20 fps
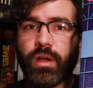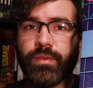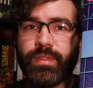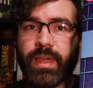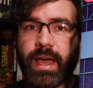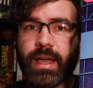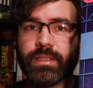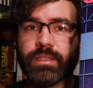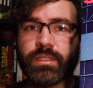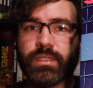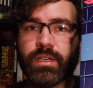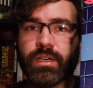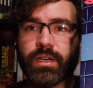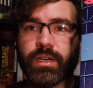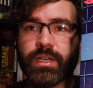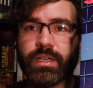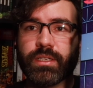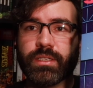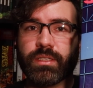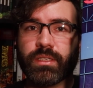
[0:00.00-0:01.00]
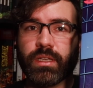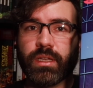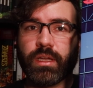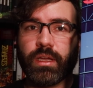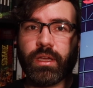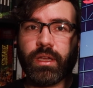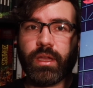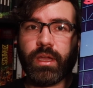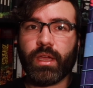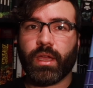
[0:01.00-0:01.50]
of that series,
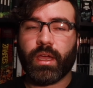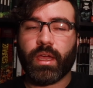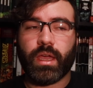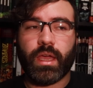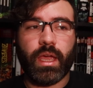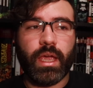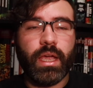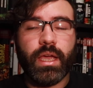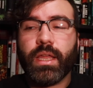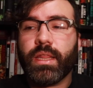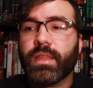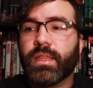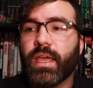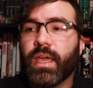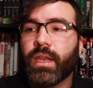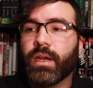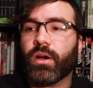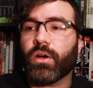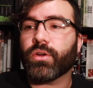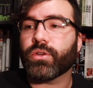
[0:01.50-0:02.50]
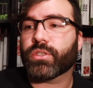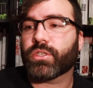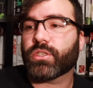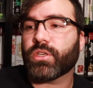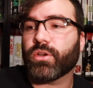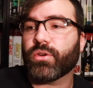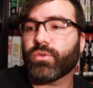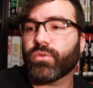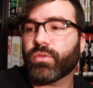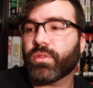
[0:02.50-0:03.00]
and then
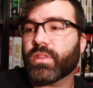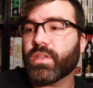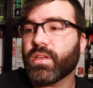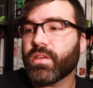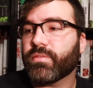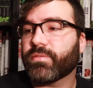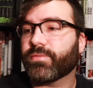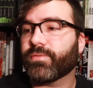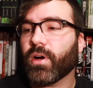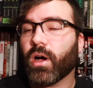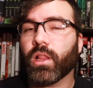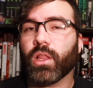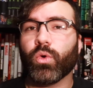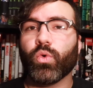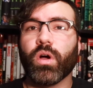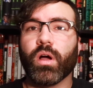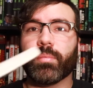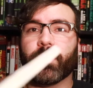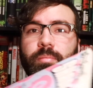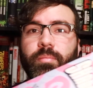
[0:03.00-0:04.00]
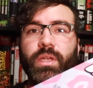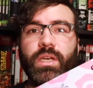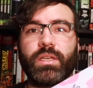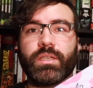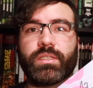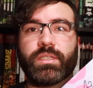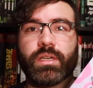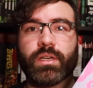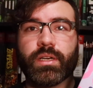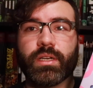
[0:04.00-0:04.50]
also the follow-up
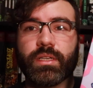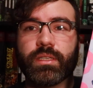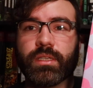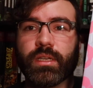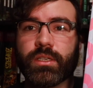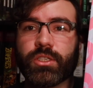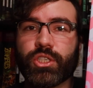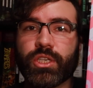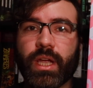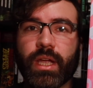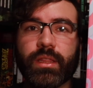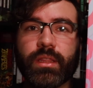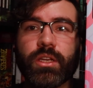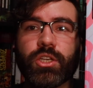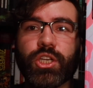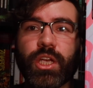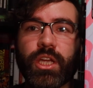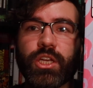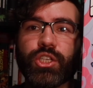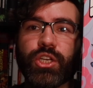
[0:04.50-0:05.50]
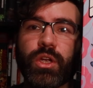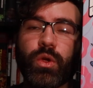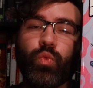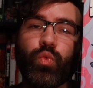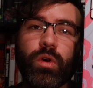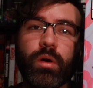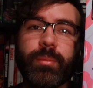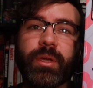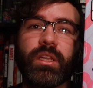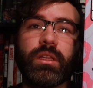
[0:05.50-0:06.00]
miniseries Shade the Changing
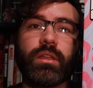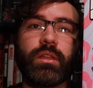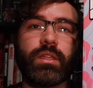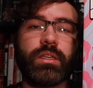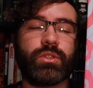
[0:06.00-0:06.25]
Woman.